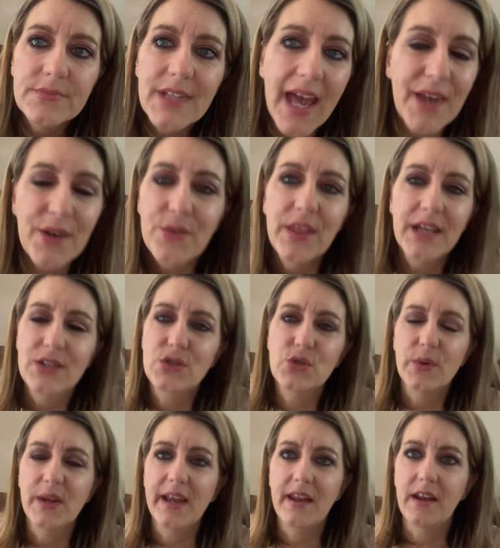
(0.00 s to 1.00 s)
I don't think it's
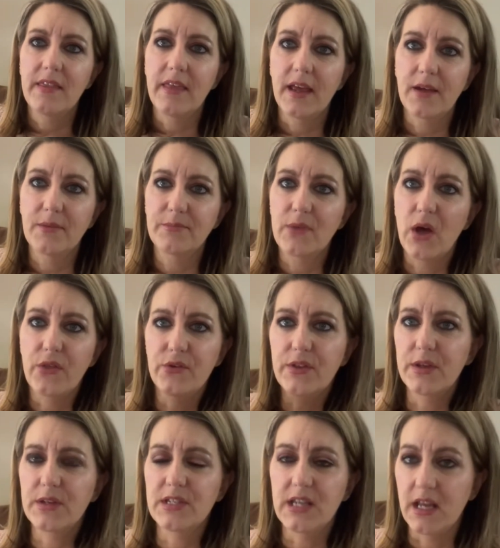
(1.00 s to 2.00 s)
doing anything other
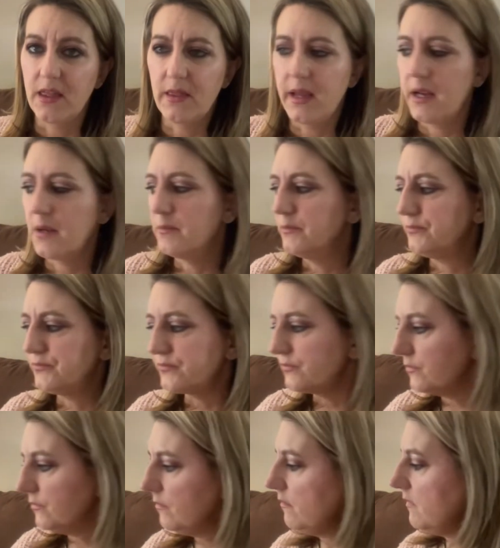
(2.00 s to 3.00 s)
than tingling.
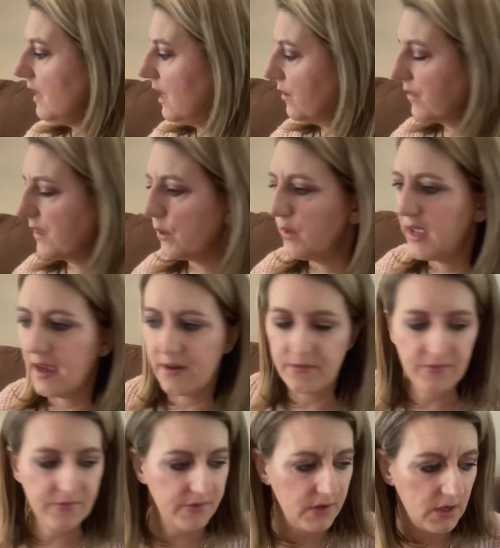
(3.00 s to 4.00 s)
I don't think we have
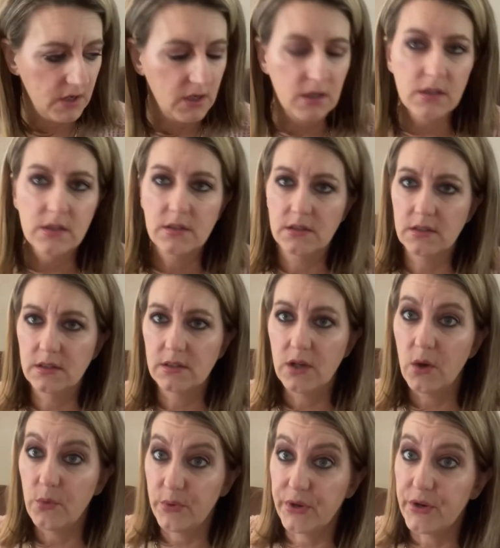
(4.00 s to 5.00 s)

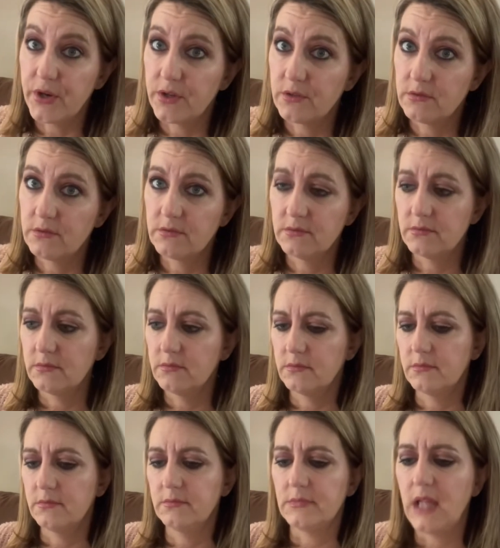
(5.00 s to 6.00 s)
a winner
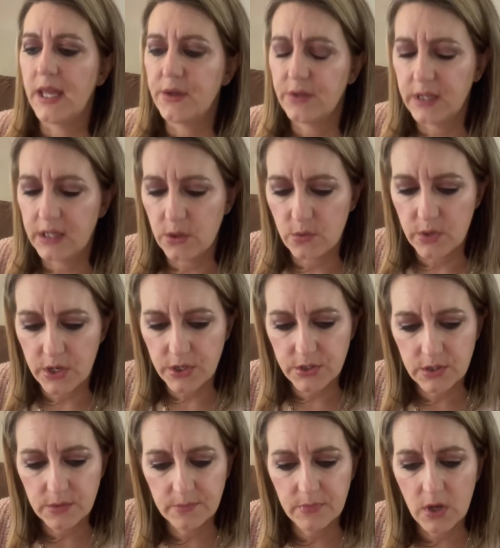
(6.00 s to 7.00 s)
think it
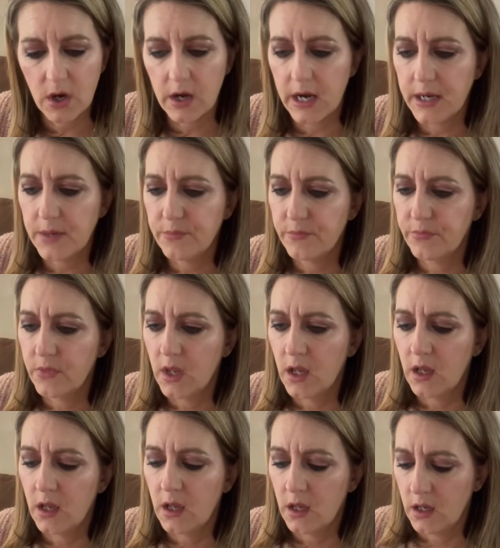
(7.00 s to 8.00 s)
works. All right.
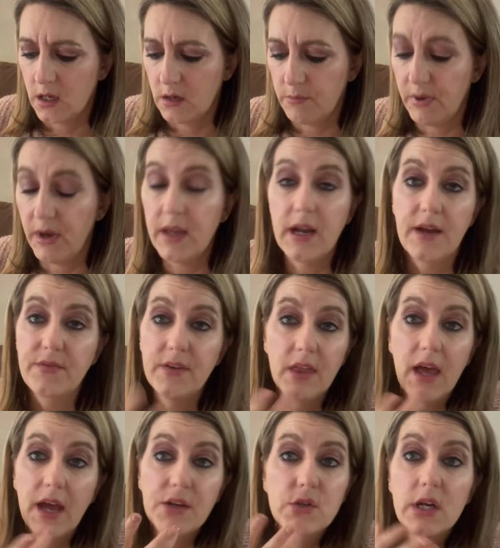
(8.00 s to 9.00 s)
But I feel
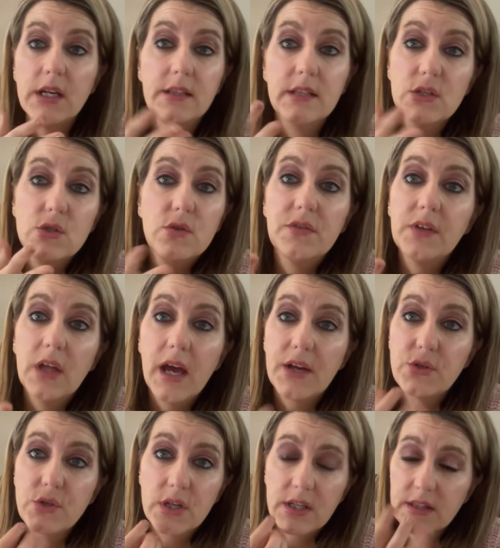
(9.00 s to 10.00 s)
hydrated. They do feel
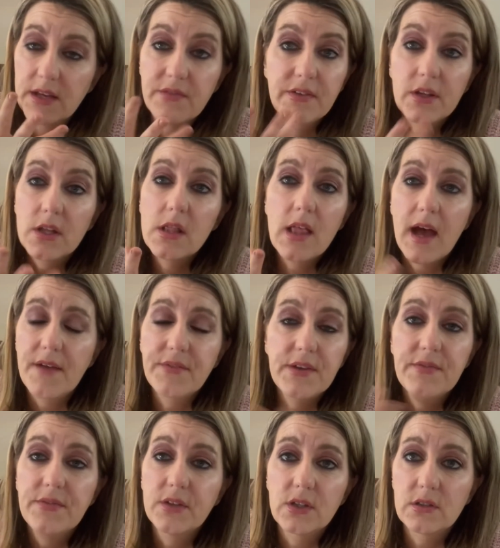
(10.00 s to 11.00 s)
hydrated. They feel alive. They
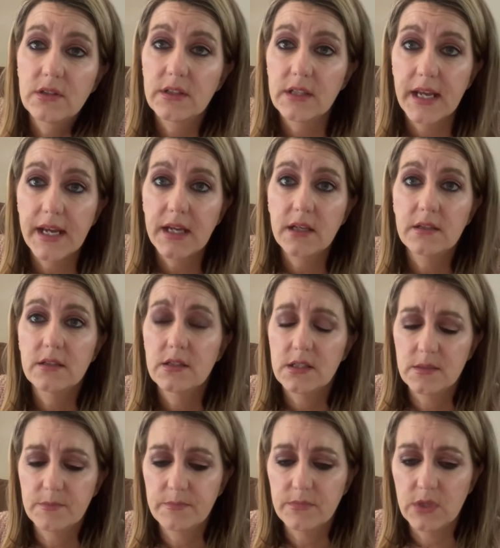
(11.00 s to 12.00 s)
feel like,
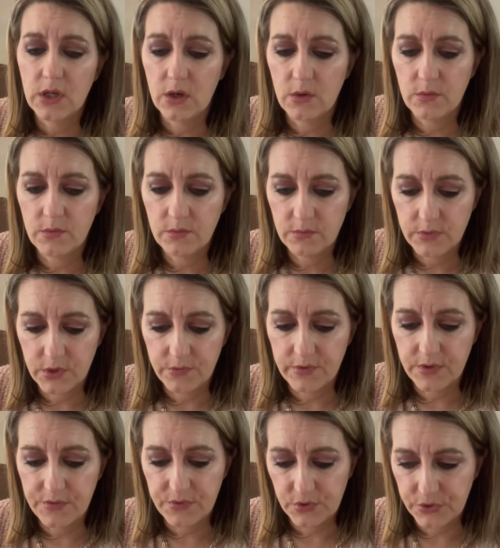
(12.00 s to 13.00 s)
you know,
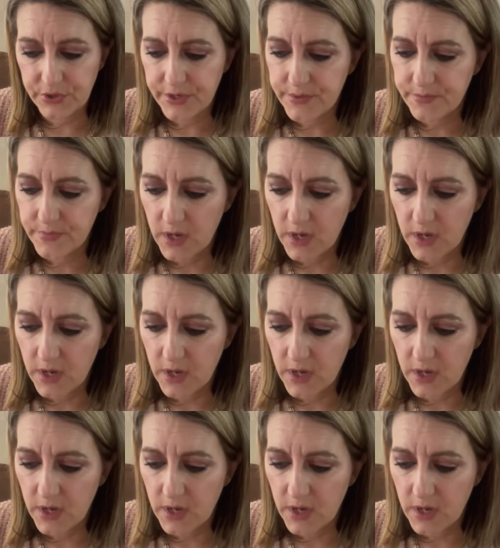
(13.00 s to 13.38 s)
they feel good.